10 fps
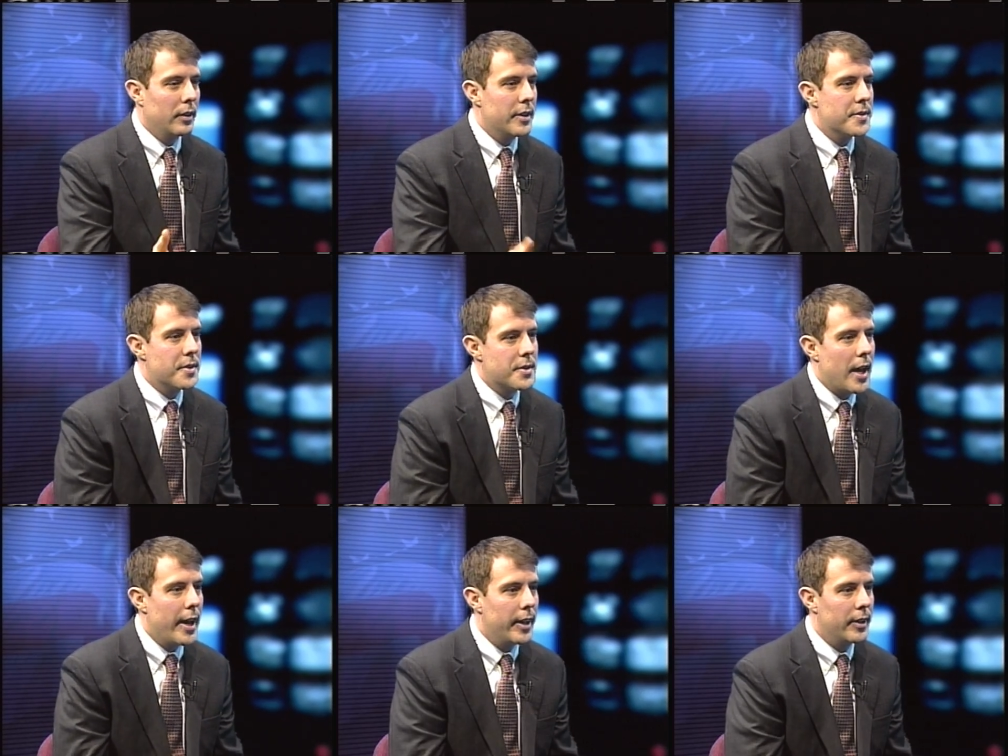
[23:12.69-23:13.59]

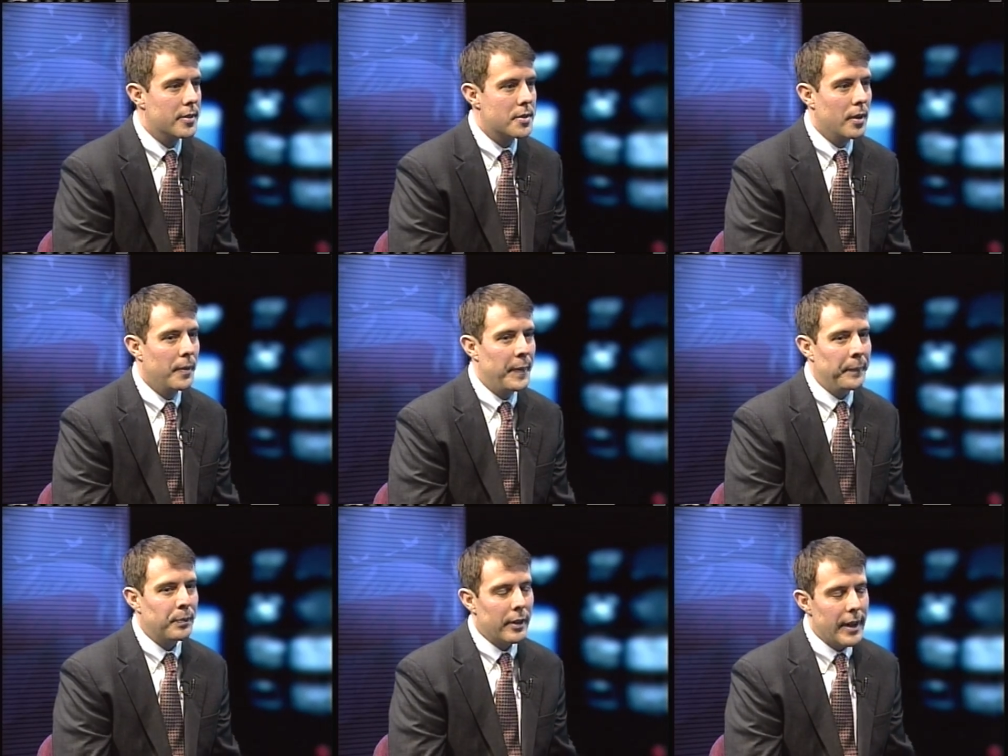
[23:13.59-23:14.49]
society? And so
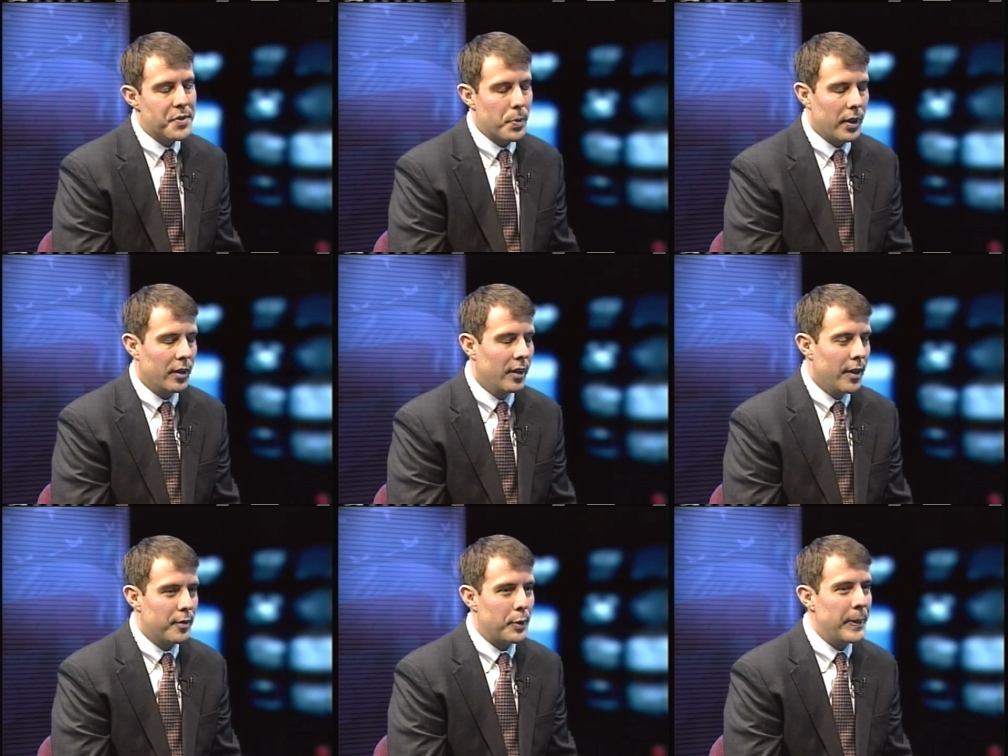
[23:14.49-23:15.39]
that's where,
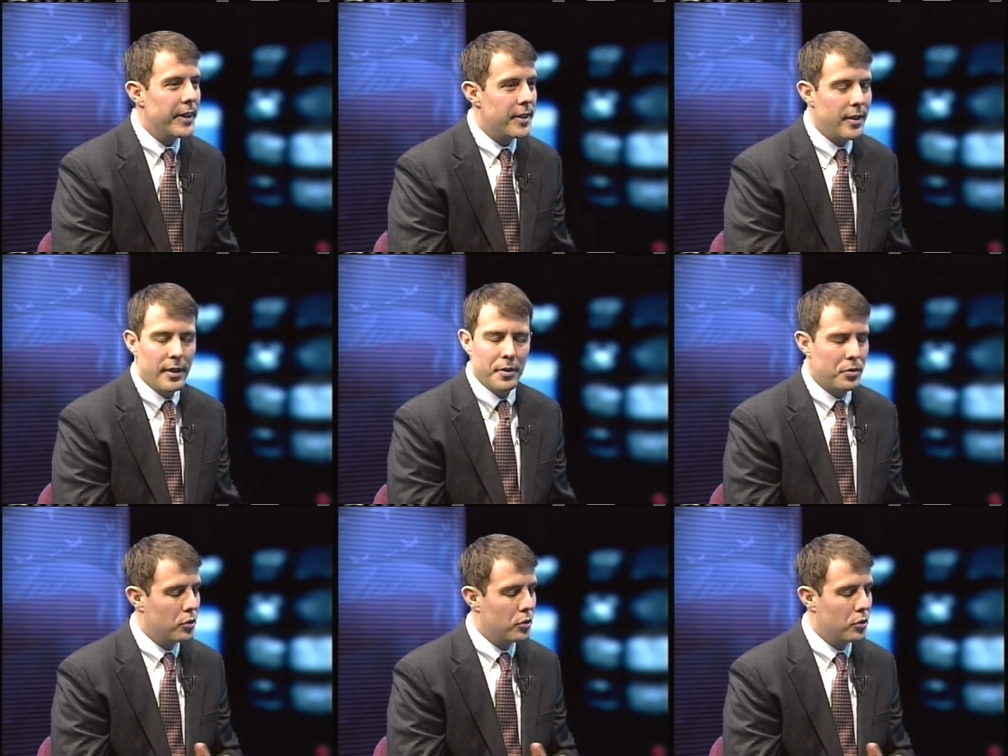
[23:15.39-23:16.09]
for me, the